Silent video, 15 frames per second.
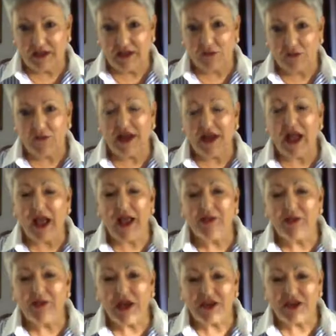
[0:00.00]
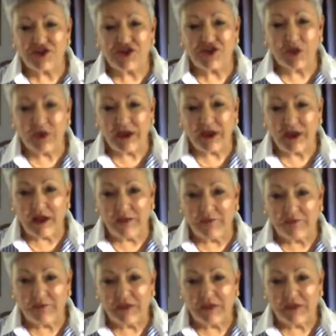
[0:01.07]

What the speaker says: when I'm not showing up.